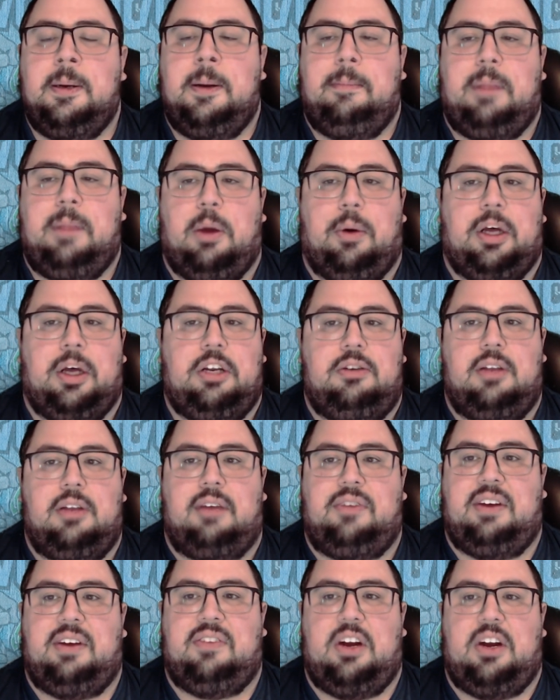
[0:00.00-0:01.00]
Now, while I do love
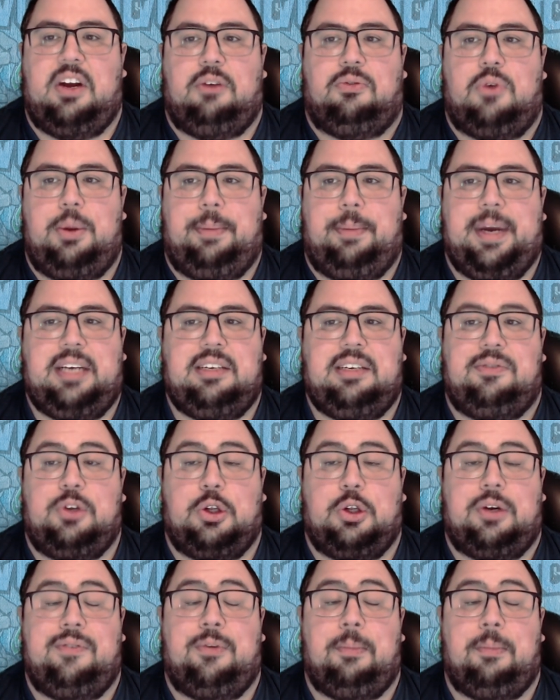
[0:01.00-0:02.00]
giving out free picks, if you're
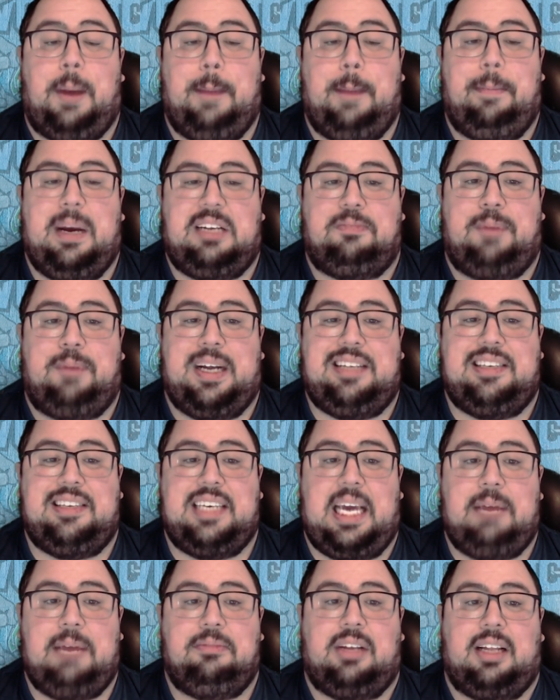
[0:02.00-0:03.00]
looking for my best bets, the
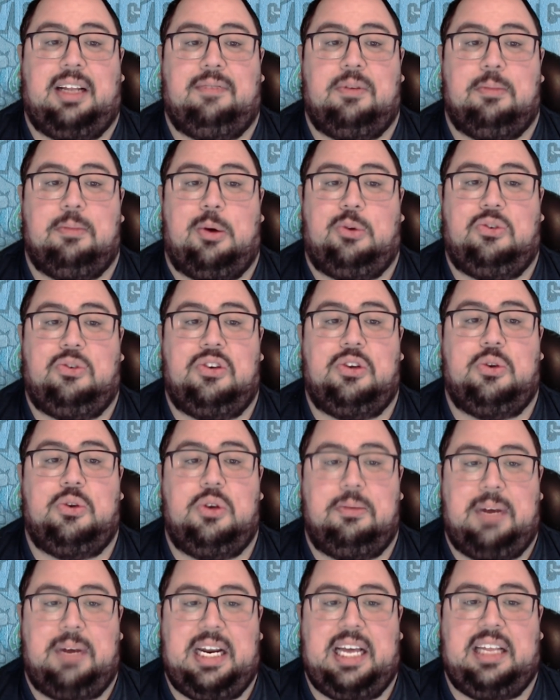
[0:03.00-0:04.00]
games I love the most, including
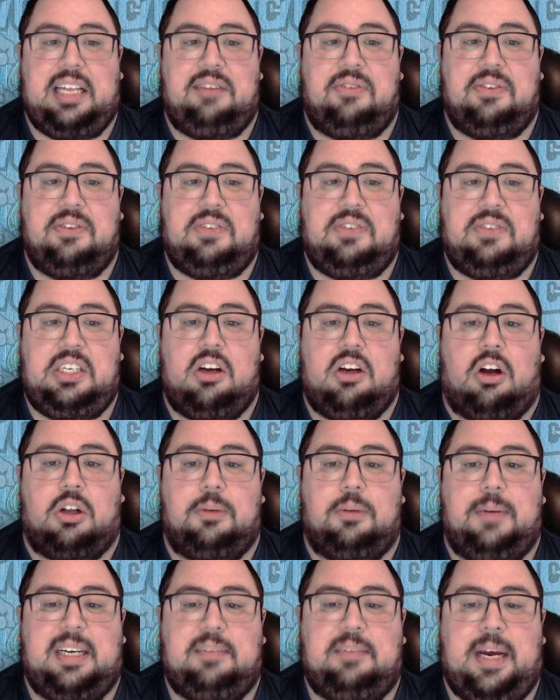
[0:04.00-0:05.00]
my daily $15
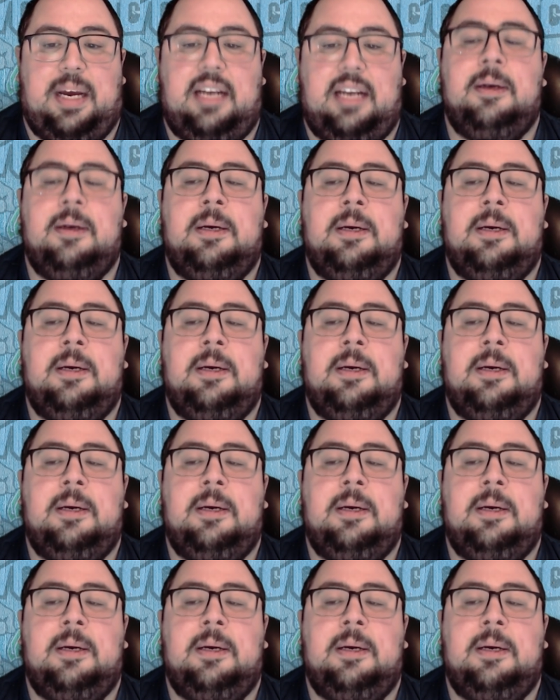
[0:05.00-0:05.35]
best bet,